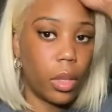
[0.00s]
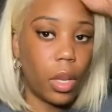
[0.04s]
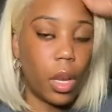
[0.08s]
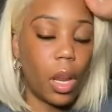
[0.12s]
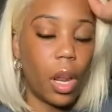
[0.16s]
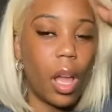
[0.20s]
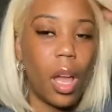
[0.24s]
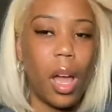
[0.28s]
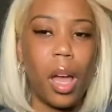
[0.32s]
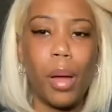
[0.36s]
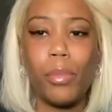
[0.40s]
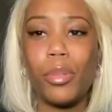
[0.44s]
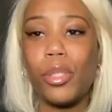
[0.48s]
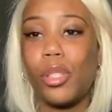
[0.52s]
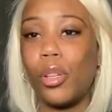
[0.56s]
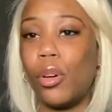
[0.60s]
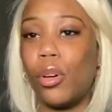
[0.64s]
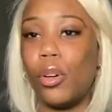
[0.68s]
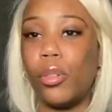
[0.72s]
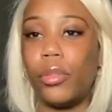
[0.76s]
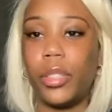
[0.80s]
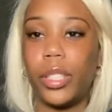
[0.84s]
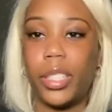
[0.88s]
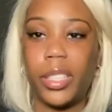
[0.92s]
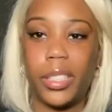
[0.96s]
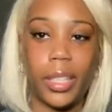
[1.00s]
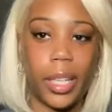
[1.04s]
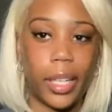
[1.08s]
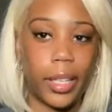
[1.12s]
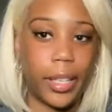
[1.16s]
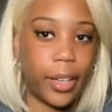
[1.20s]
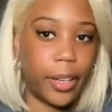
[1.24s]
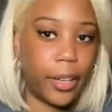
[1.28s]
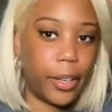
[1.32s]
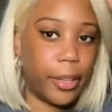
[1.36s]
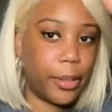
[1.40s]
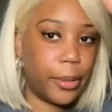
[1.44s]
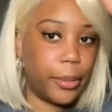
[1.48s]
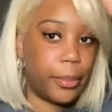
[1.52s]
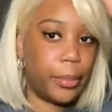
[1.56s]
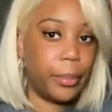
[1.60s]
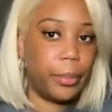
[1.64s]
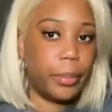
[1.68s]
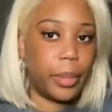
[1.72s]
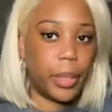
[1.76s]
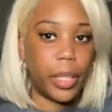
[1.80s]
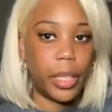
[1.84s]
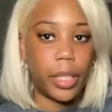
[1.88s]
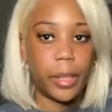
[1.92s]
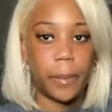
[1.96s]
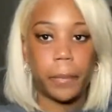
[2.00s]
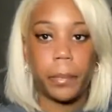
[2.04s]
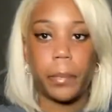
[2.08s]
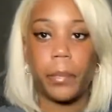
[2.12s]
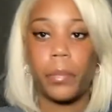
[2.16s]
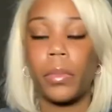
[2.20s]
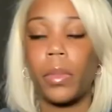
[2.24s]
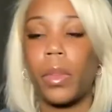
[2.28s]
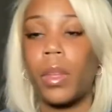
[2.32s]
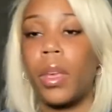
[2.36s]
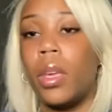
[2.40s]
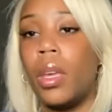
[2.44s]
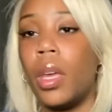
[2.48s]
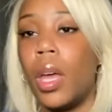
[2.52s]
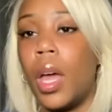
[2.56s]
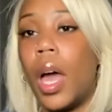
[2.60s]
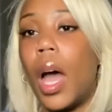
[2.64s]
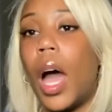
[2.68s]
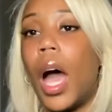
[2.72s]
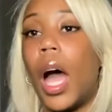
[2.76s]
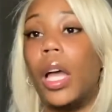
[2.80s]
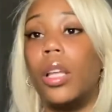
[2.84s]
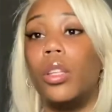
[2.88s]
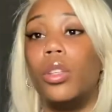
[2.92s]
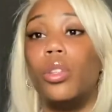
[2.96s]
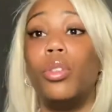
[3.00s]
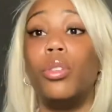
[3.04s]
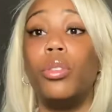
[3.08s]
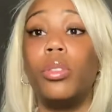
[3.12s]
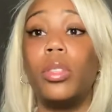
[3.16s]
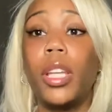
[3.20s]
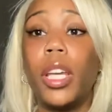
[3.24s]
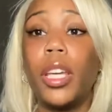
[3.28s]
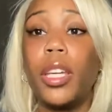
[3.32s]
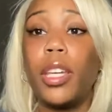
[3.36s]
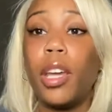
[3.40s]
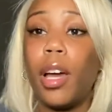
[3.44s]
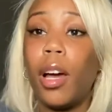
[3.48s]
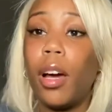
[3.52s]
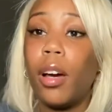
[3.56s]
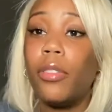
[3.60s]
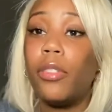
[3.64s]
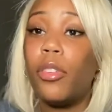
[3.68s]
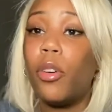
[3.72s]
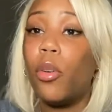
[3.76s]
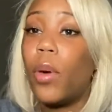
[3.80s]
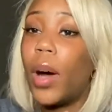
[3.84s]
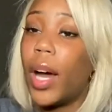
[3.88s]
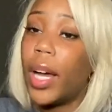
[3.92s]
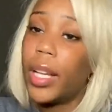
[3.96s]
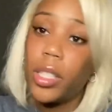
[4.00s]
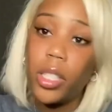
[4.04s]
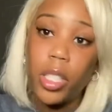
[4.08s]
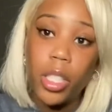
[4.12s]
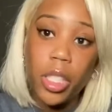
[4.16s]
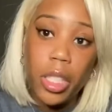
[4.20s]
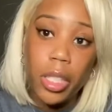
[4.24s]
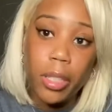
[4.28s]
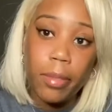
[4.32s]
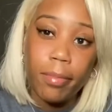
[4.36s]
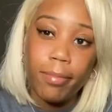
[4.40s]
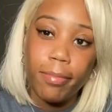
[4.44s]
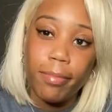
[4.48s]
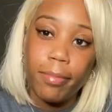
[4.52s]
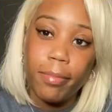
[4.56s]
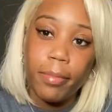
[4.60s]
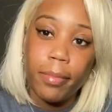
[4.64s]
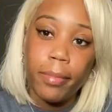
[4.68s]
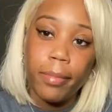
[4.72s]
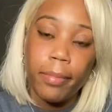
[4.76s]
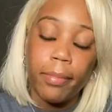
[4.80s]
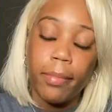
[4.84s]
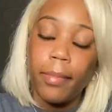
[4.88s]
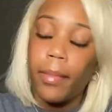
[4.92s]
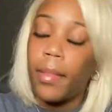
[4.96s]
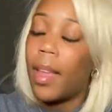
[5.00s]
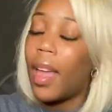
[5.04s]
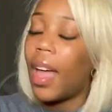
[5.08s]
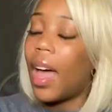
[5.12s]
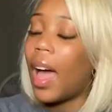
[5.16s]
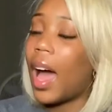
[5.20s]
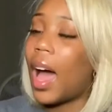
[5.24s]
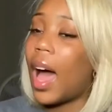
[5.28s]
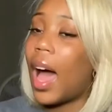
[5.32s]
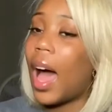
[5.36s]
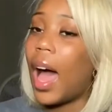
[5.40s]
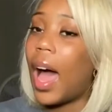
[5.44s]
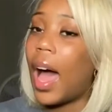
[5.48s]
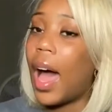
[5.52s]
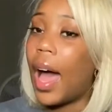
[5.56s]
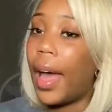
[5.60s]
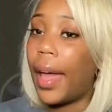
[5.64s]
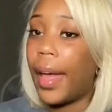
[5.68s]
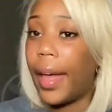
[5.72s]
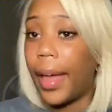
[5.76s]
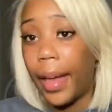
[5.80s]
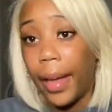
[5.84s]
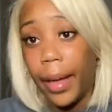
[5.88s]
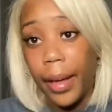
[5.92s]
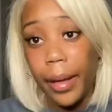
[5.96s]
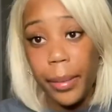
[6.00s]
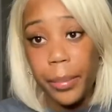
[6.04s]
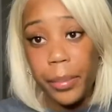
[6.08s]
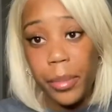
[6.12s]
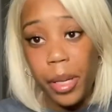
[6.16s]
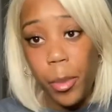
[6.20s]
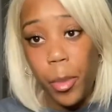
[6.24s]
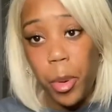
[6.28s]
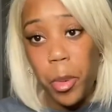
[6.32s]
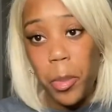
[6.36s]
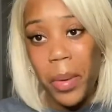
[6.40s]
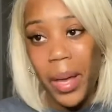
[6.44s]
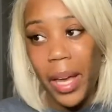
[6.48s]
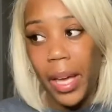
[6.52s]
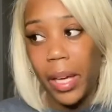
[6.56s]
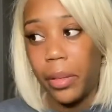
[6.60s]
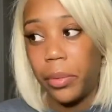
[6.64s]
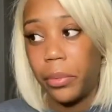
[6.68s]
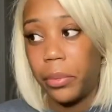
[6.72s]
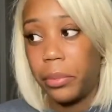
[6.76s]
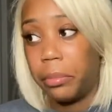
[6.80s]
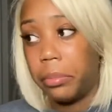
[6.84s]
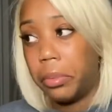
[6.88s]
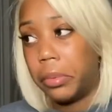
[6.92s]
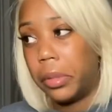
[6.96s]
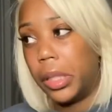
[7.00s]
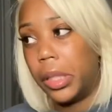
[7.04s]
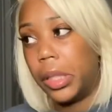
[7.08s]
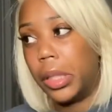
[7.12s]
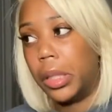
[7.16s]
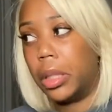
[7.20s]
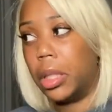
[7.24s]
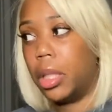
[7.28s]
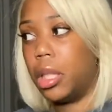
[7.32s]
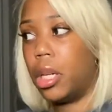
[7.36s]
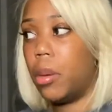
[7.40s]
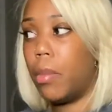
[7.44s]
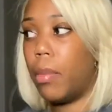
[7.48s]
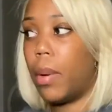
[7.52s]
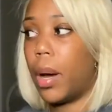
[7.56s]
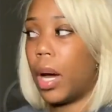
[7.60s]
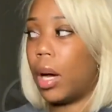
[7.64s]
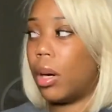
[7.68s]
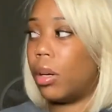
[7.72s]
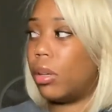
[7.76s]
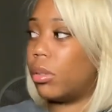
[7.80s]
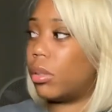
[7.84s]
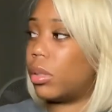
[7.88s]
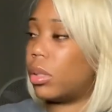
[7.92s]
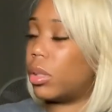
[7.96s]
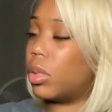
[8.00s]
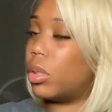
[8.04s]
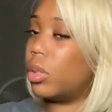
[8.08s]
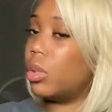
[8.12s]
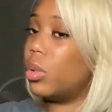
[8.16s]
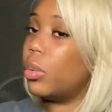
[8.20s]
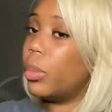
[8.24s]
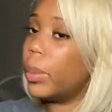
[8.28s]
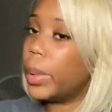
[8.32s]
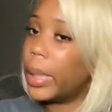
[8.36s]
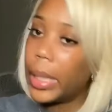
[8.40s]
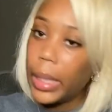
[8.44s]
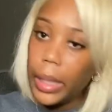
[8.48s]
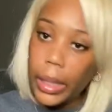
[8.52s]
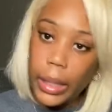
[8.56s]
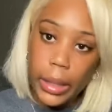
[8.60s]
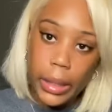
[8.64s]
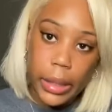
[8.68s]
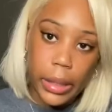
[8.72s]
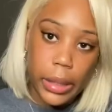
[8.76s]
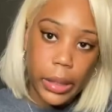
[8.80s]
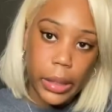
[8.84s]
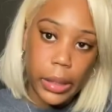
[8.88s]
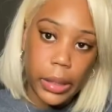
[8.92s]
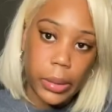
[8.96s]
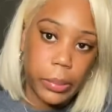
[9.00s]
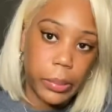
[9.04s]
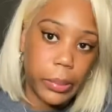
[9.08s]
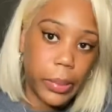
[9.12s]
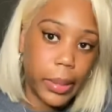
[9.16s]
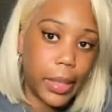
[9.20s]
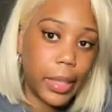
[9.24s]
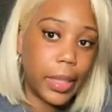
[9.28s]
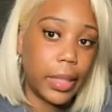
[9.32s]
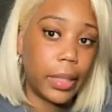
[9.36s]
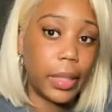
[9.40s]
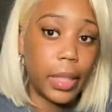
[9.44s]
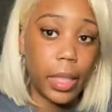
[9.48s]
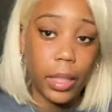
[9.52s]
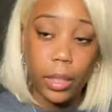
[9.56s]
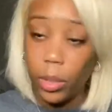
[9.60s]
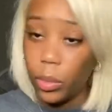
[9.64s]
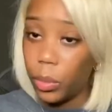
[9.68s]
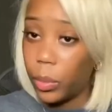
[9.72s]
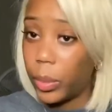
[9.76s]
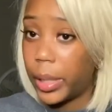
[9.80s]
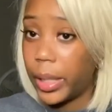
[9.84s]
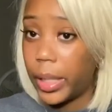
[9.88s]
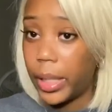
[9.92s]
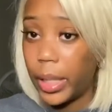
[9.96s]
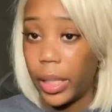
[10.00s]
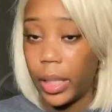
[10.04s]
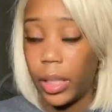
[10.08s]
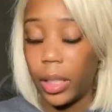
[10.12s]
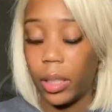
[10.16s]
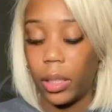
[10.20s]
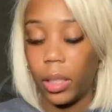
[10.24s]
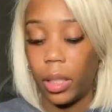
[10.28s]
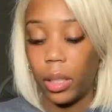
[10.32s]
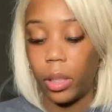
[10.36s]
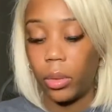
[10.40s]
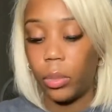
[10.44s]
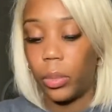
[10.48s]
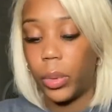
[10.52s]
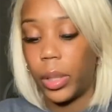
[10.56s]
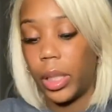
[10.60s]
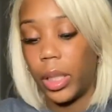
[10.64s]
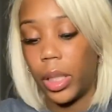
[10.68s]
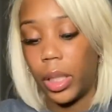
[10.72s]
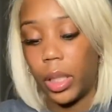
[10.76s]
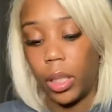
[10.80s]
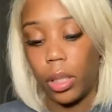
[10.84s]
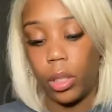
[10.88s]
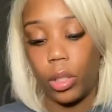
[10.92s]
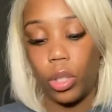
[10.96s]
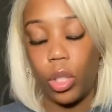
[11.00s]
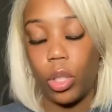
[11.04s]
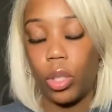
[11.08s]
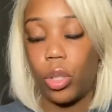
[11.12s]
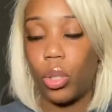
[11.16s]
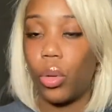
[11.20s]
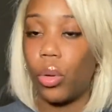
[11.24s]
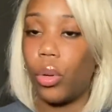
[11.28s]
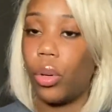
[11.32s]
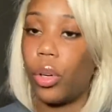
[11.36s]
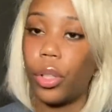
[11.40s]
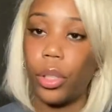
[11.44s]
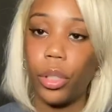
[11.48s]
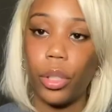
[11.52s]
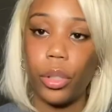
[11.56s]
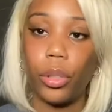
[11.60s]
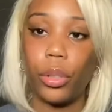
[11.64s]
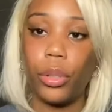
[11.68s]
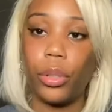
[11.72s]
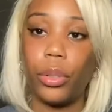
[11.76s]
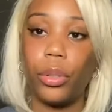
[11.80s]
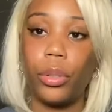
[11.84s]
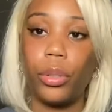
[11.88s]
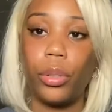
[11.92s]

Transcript: I'm so over this, y'all. But I do thank y'all for watching. I am coming back in about 2 weeks with another wig tutorial.